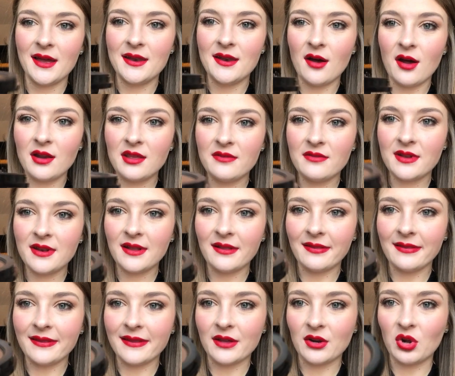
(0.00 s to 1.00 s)
not even
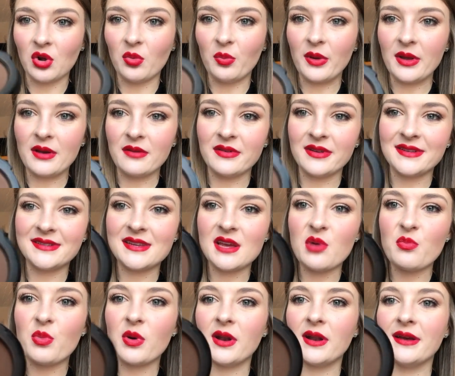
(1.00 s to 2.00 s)
a little bit of a
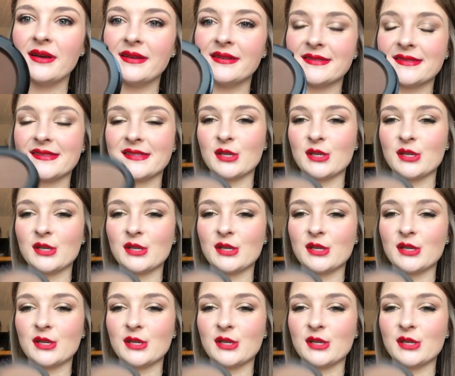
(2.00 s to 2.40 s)
dip in it.